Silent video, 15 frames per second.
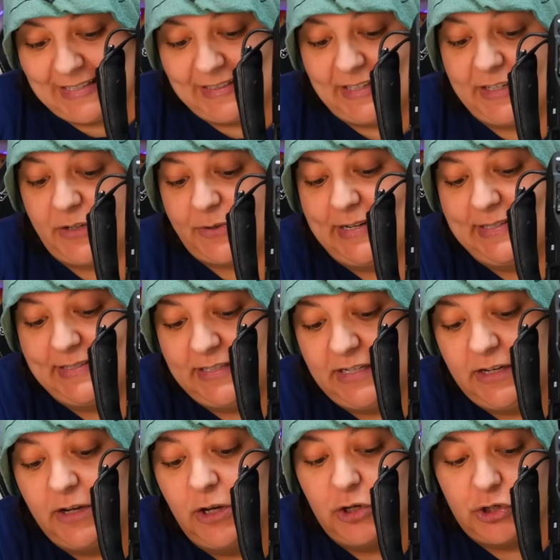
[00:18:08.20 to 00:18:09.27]
like
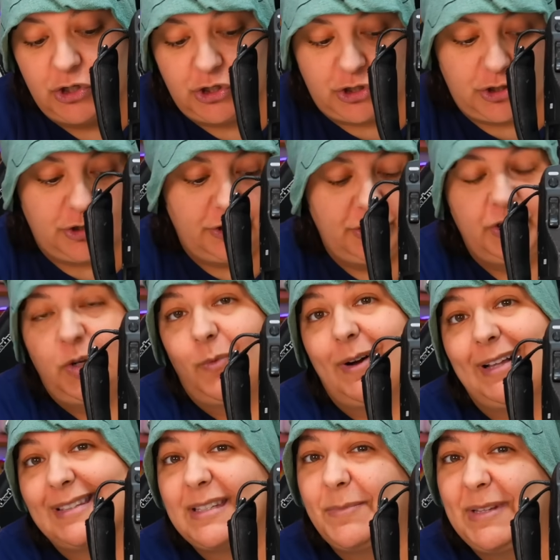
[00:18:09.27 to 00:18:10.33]
crazy, sure, you don't
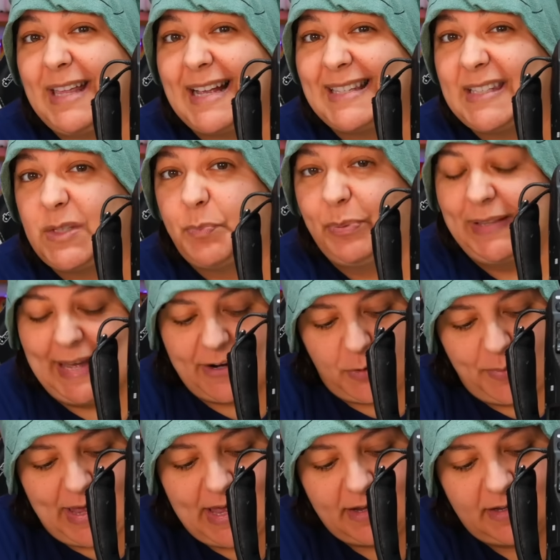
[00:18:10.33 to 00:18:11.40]
want some of that splatter
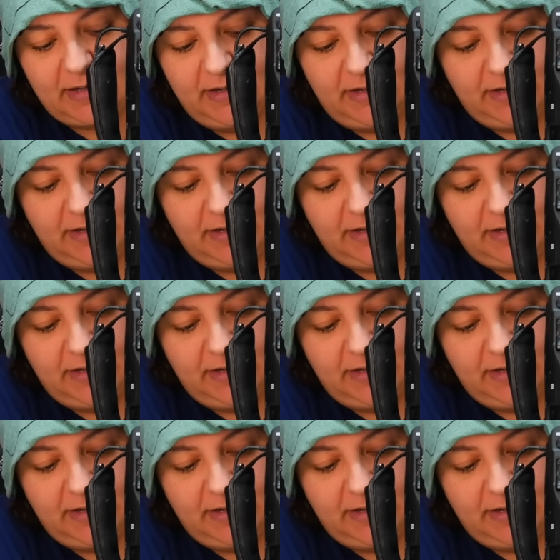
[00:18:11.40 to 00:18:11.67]
back,